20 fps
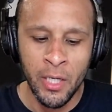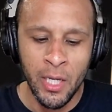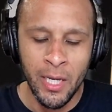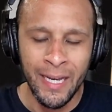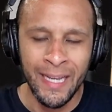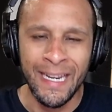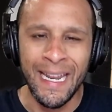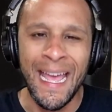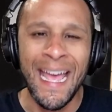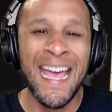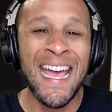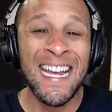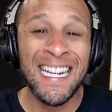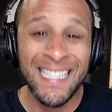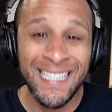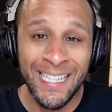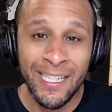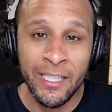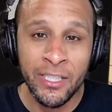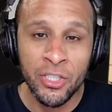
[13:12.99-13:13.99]
an
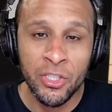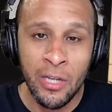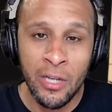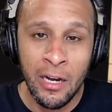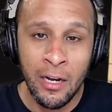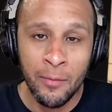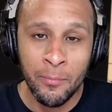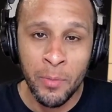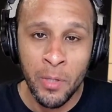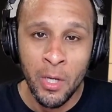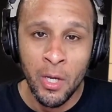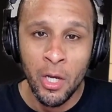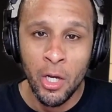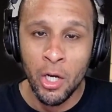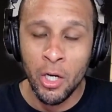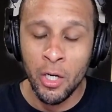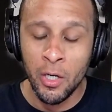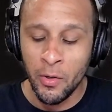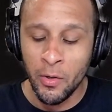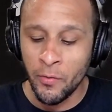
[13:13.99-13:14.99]
excellent job
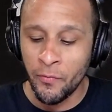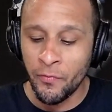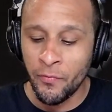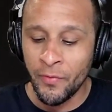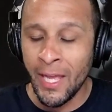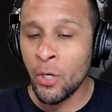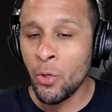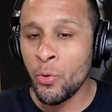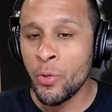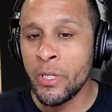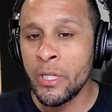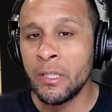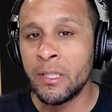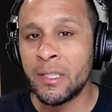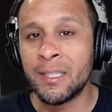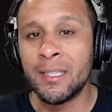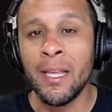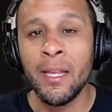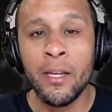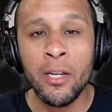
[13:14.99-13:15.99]
of not only
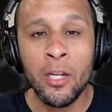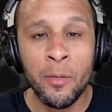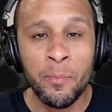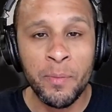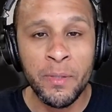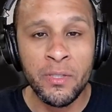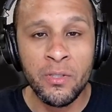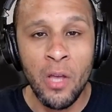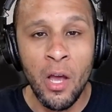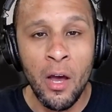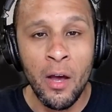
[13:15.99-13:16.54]
setting up his